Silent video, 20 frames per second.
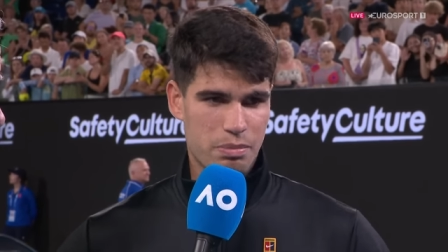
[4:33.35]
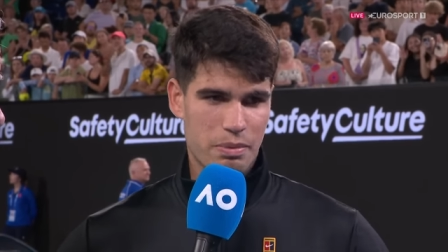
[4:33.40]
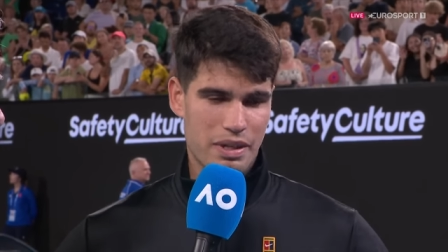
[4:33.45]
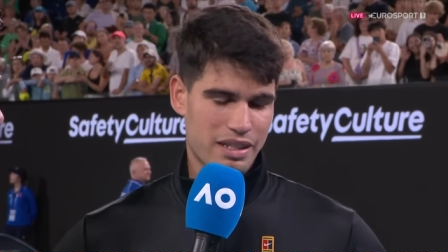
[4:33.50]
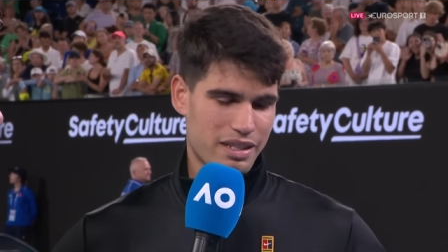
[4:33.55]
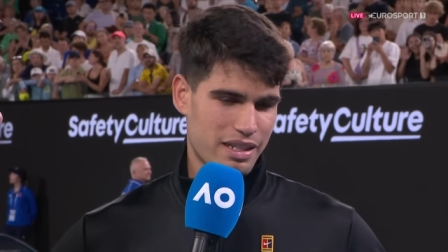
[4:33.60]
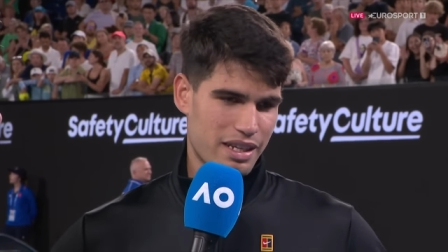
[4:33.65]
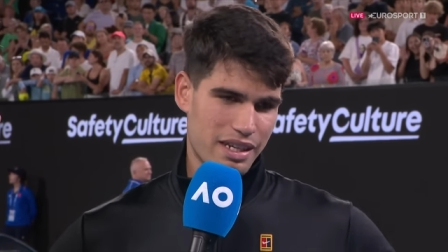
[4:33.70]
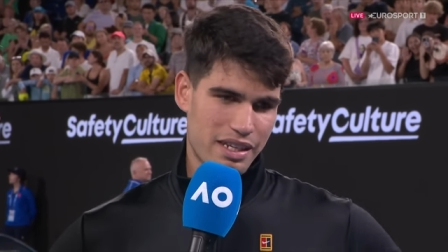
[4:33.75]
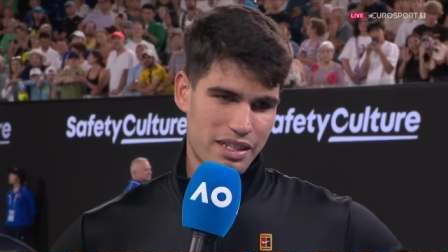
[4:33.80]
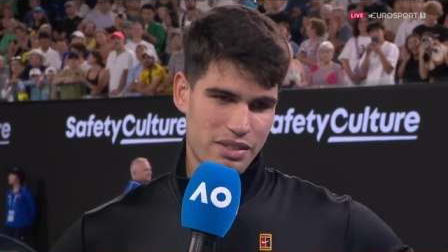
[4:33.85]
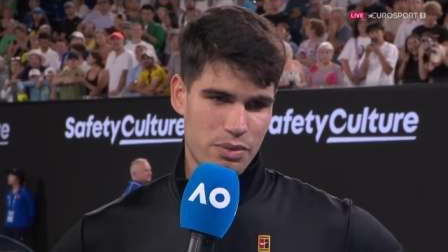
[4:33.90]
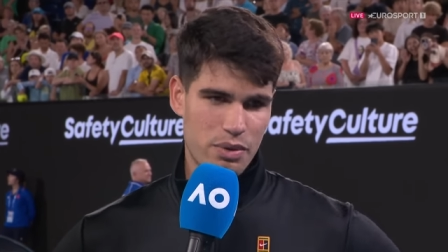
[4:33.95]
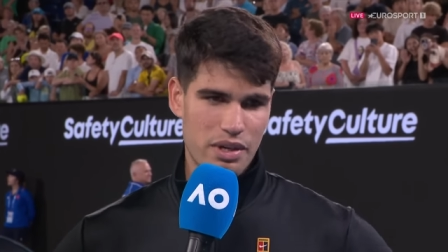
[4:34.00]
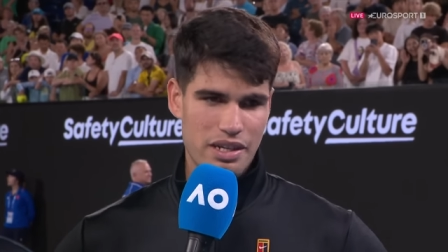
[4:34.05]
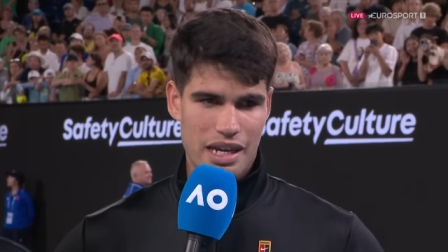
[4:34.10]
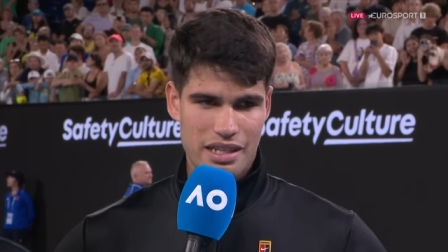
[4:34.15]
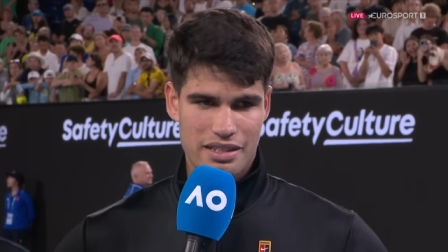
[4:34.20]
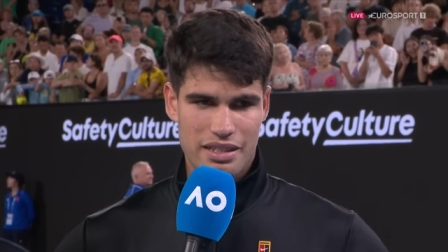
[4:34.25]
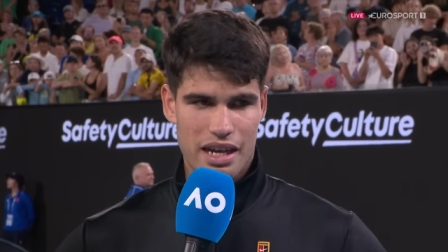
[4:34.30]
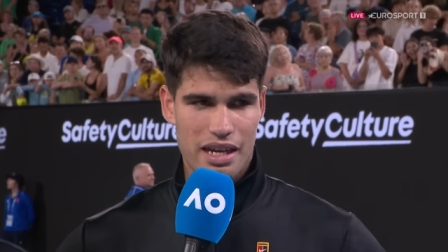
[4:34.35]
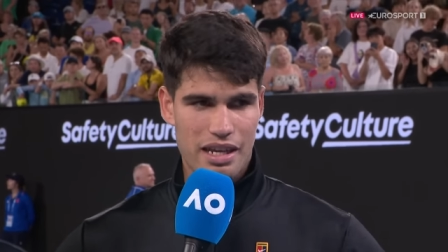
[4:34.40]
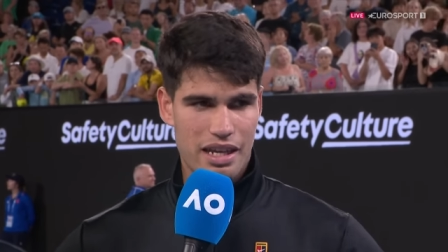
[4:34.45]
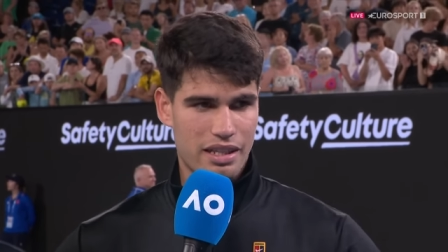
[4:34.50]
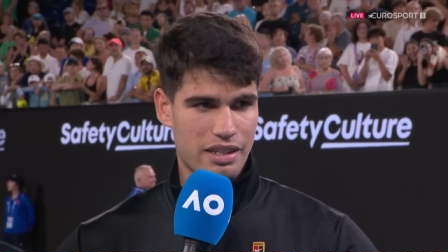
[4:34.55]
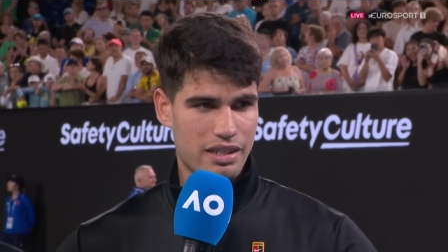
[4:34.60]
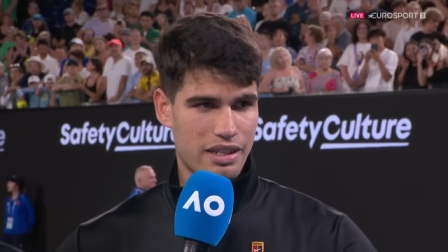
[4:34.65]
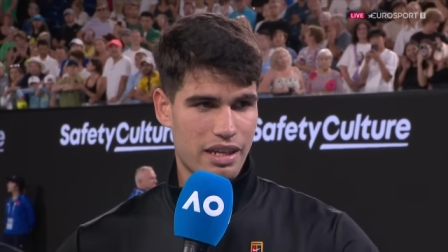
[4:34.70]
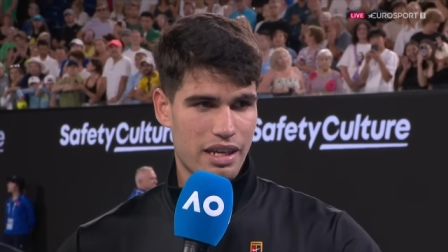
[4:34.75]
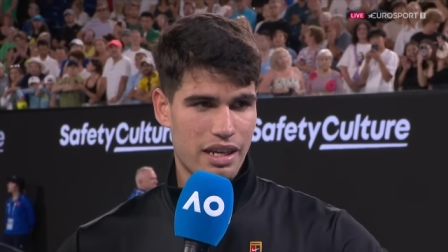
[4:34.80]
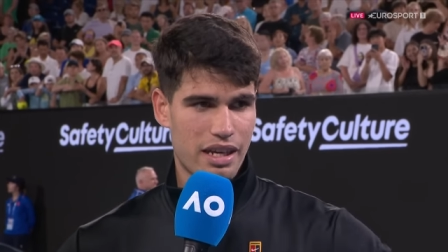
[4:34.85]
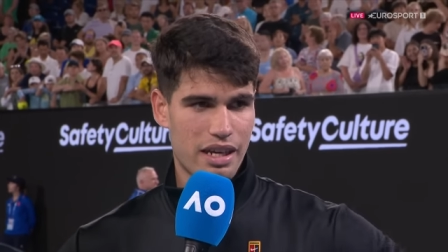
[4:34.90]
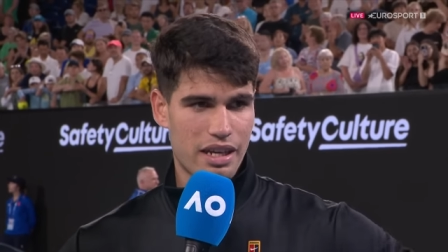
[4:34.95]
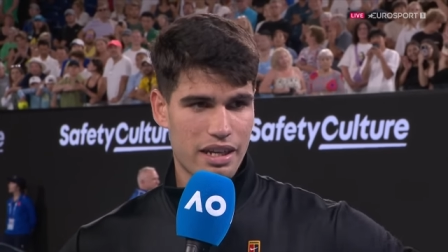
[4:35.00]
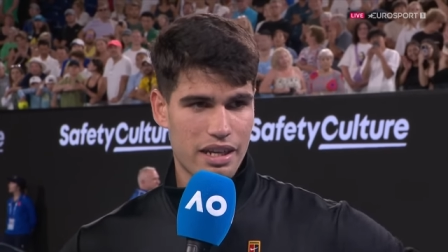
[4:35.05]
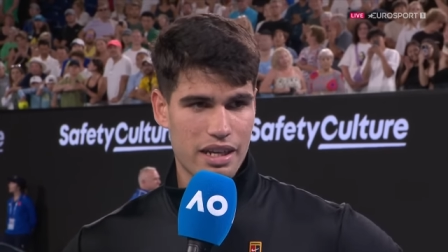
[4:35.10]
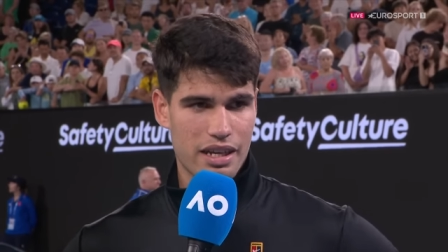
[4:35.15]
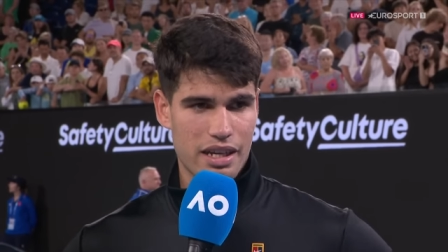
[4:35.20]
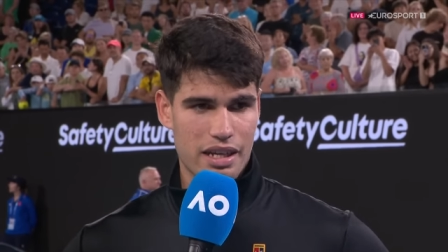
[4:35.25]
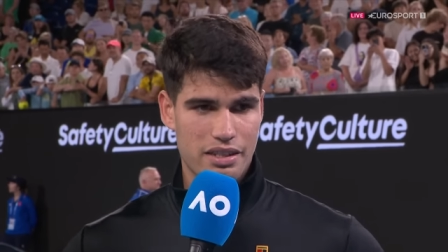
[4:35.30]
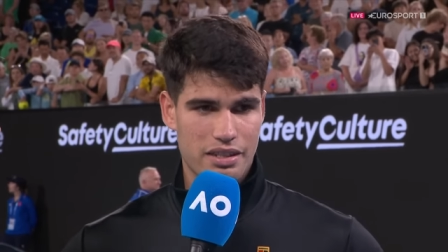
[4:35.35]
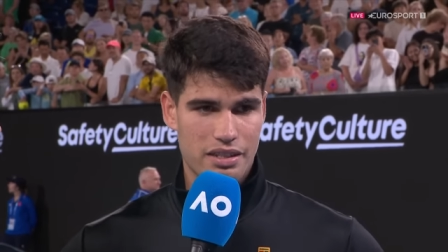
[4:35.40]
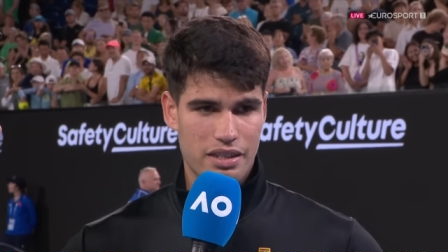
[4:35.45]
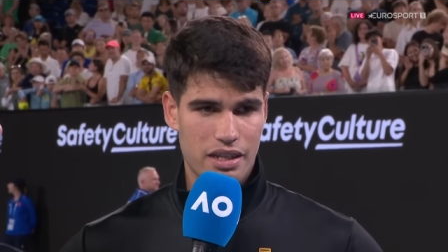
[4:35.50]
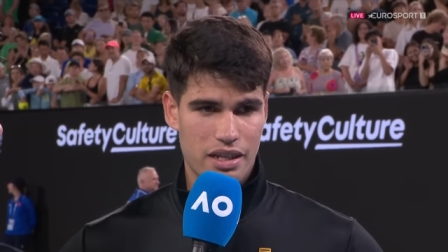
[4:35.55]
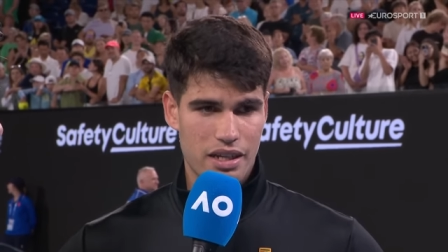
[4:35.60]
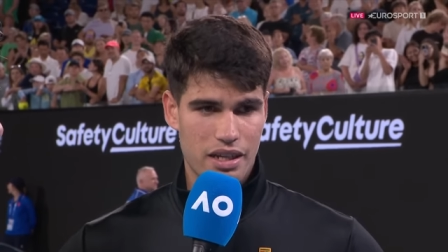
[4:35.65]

but he's a really nice guy, and he has